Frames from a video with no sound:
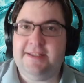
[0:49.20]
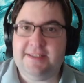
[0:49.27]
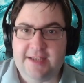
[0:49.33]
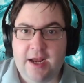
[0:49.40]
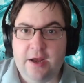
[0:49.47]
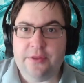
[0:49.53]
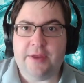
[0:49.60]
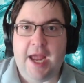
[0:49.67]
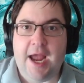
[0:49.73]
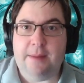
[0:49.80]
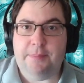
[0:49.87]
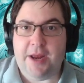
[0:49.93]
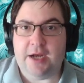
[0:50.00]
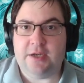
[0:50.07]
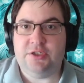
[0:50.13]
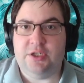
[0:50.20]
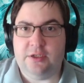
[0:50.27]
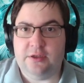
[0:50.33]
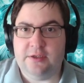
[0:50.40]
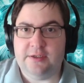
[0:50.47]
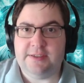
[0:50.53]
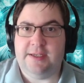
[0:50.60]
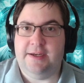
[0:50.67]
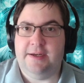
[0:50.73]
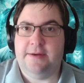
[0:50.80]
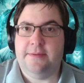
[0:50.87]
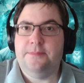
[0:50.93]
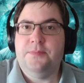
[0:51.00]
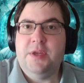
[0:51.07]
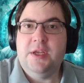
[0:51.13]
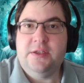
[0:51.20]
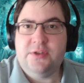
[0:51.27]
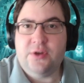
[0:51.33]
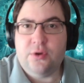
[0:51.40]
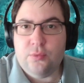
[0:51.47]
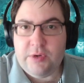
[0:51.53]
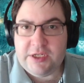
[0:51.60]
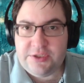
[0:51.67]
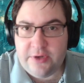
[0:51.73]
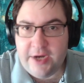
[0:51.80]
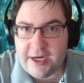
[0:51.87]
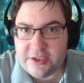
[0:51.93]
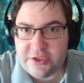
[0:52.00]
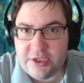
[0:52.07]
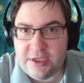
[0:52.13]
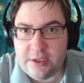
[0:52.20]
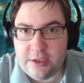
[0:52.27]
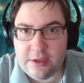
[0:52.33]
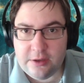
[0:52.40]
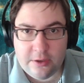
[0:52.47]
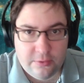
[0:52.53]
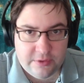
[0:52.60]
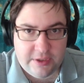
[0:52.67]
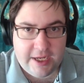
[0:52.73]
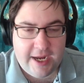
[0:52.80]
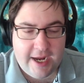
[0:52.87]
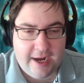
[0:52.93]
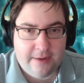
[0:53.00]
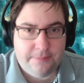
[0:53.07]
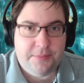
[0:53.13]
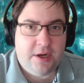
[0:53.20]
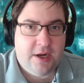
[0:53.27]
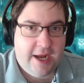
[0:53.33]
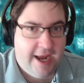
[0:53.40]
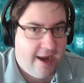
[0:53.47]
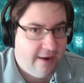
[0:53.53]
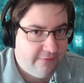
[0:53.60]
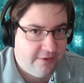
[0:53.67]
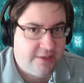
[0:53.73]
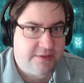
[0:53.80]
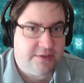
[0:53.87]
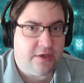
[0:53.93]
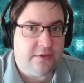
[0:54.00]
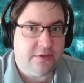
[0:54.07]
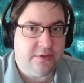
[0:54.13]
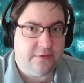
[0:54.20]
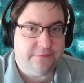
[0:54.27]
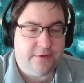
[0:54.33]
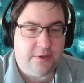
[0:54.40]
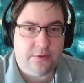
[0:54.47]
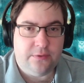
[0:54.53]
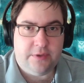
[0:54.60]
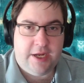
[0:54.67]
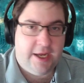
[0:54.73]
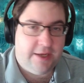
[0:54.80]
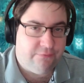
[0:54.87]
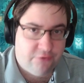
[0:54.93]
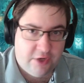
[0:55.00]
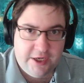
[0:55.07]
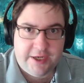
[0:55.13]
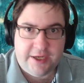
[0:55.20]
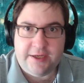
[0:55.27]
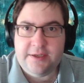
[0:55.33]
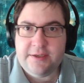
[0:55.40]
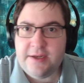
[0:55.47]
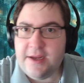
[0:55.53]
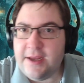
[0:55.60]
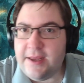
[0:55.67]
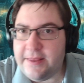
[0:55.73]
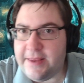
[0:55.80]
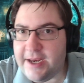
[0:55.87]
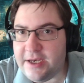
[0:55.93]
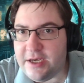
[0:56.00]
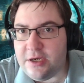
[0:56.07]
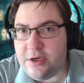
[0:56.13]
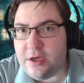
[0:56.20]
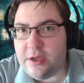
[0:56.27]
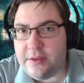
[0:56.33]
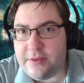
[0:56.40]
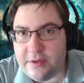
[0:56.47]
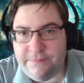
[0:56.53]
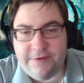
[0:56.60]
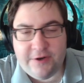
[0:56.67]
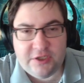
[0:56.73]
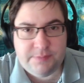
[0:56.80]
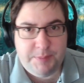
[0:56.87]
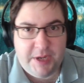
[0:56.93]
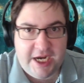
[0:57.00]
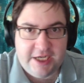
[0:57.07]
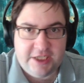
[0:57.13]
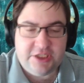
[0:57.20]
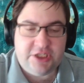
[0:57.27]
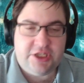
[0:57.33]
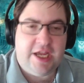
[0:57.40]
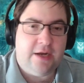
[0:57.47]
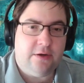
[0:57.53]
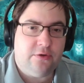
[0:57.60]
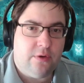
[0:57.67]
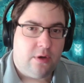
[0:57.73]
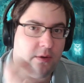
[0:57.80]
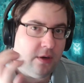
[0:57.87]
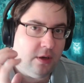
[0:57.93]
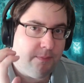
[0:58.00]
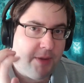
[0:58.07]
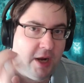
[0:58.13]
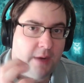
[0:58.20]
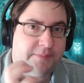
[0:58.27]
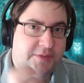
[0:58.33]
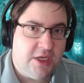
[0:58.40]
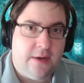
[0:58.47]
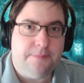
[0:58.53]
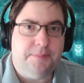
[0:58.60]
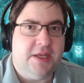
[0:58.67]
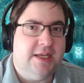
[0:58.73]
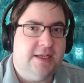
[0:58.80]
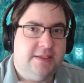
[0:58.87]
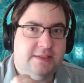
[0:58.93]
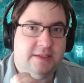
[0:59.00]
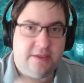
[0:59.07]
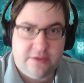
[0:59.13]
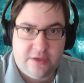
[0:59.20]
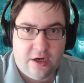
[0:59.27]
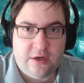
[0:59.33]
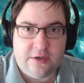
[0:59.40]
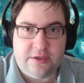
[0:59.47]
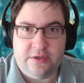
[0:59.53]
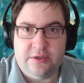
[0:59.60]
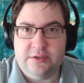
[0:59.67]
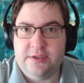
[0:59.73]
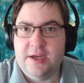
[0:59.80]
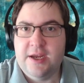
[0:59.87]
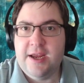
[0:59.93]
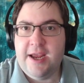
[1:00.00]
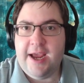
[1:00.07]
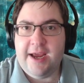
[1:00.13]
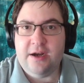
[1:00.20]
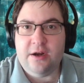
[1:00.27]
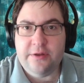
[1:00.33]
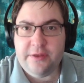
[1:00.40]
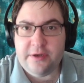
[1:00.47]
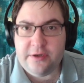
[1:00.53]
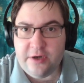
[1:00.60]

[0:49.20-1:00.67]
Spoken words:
this is how the app actually looks like. So once you actually load the app and have it installed on your phone and run it, then the first page that pops up is the doctors. And on the